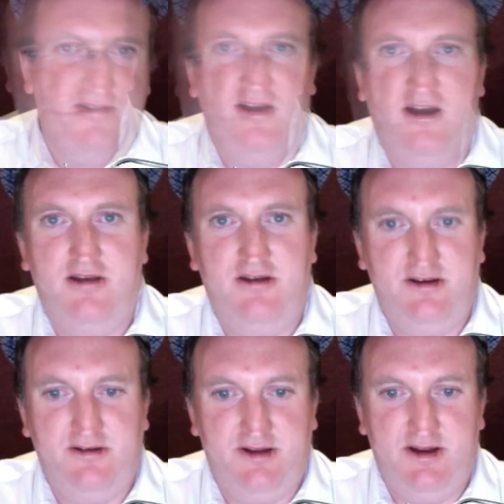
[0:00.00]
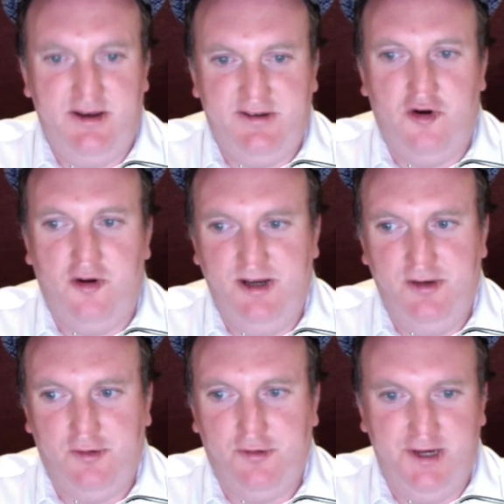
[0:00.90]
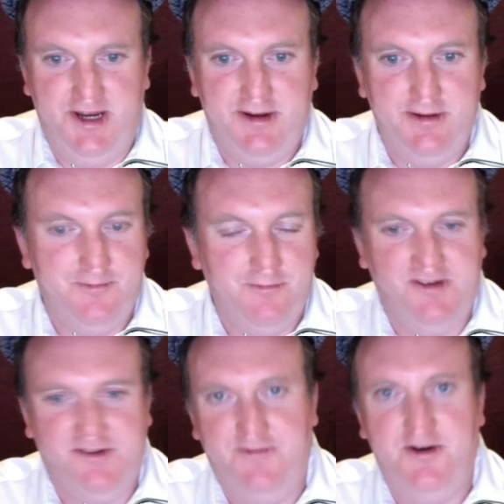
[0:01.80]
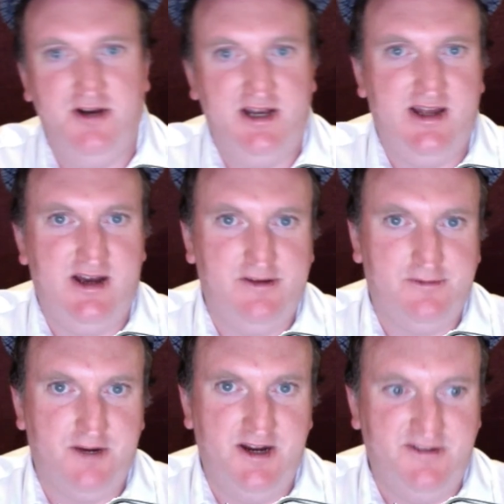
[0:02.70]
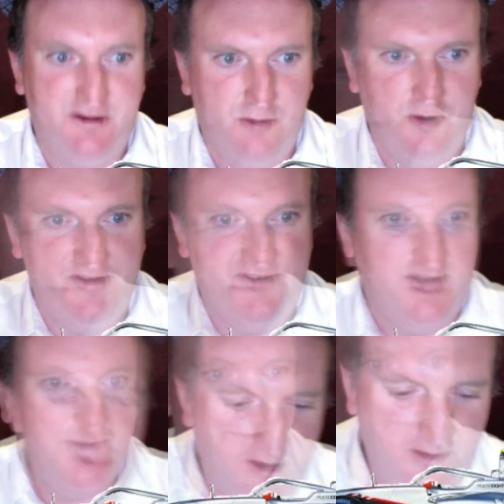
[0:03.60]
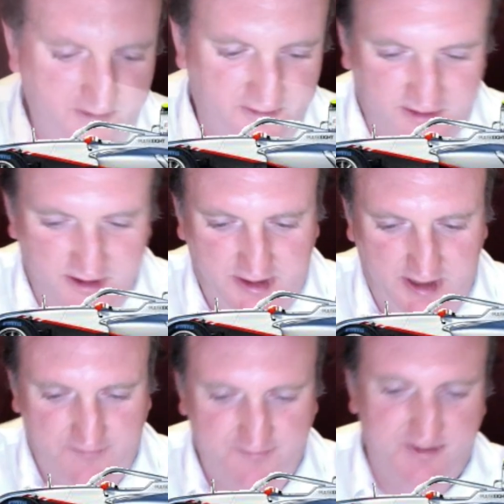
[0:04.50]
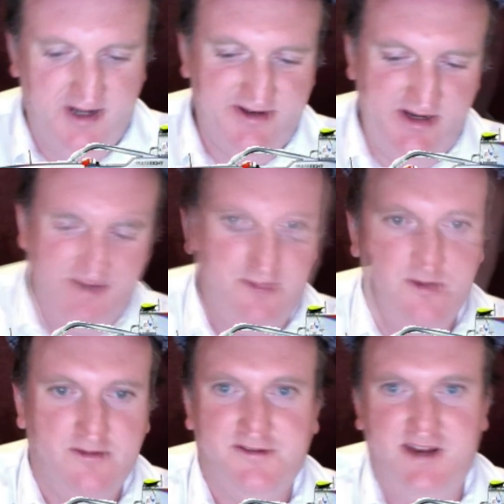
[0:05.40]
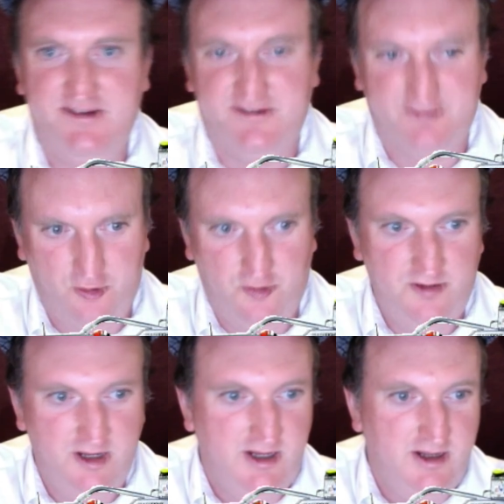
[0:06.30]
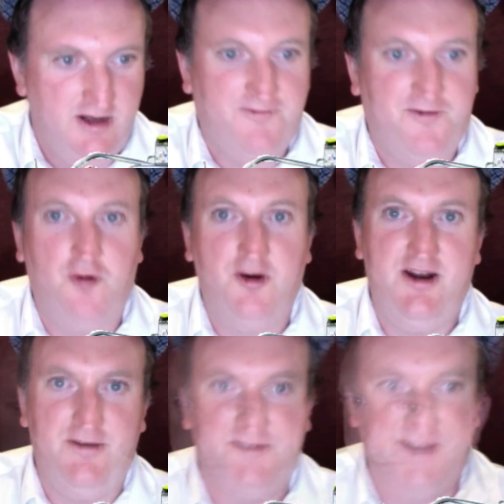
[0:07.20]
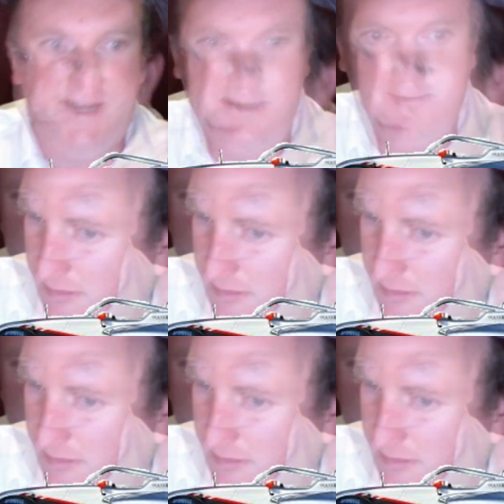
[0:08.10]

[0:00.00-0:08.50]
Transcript: The only time he looked quick was the very last race in Monza. I'm just going to give Martinez Stenson a 4 out of 10.